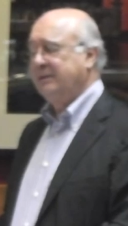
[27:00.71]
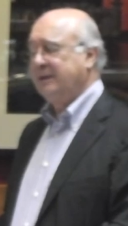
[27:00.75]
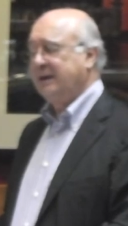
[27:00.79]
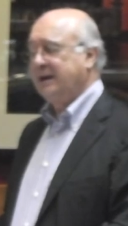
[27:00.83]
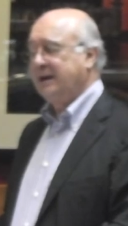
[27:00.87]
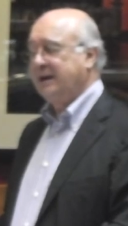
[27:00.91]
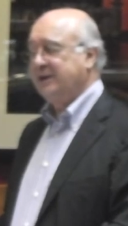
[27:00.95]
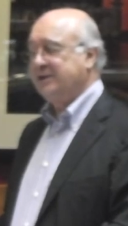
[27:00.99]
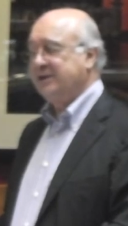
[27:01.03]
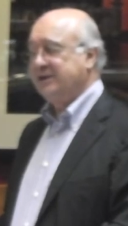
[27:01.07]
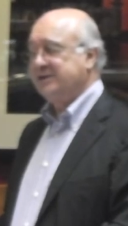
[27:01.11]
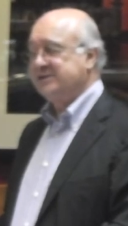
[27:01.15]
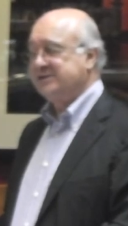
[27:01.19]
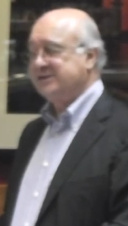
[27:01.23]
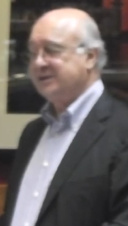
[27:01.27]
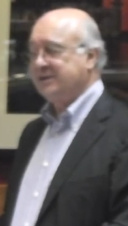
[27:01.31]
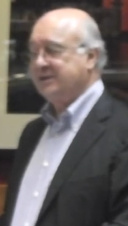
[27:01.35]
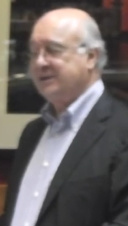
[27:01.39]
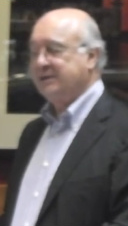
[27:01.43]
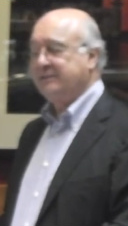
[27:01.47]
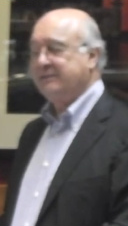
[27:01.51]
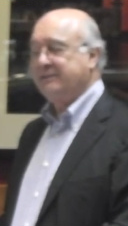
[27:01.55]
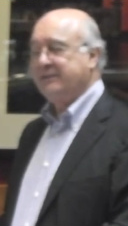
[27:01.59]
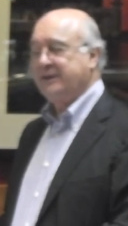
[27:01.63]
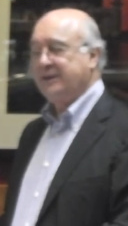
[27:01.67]

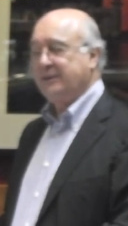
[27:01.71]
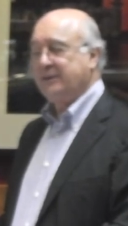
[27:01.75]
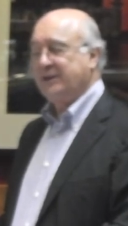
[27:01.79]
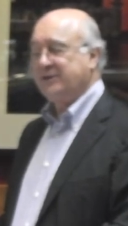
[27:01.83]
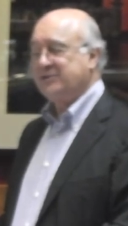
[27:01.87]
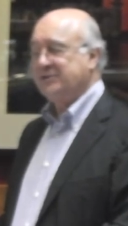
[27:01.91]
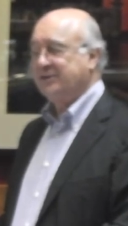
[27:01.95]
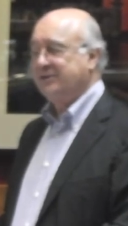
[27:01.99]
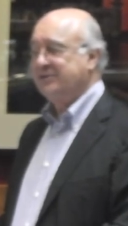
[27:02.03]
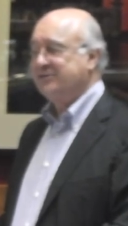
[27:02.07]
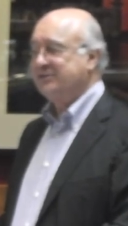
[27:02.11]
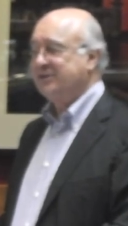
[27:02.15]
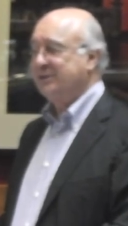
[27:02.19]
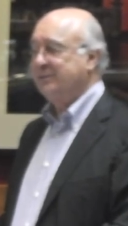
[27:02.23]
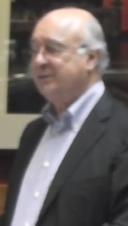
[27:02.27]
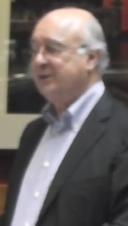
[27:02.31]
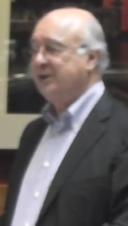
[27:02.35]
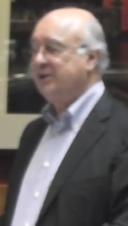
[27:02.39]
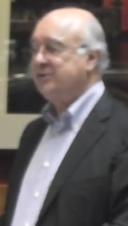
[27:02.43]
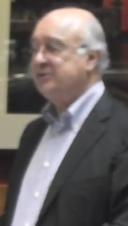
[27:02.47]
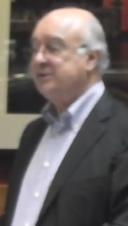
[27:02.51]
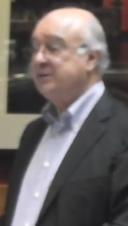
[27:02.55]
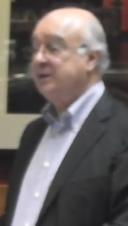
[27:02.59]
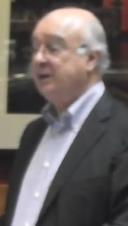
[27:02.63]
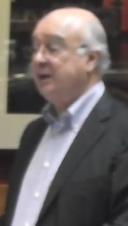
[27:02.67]
18C of the Racial
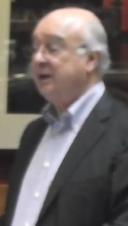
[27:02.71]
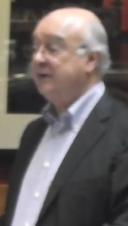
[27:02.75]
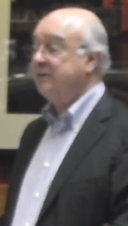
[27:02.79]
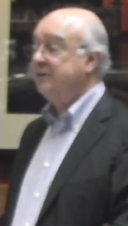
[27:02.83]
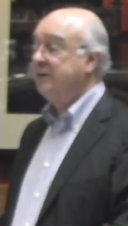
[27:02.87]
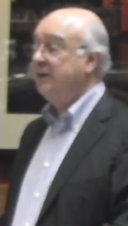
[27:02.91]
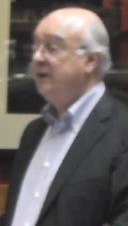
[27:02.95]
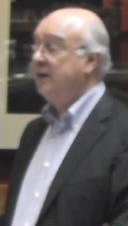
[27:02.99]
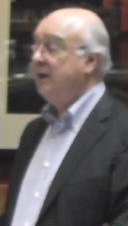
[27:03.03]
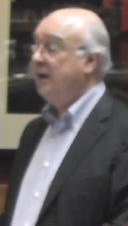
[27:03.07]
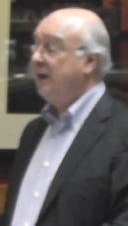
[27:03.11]
Discrimination Act,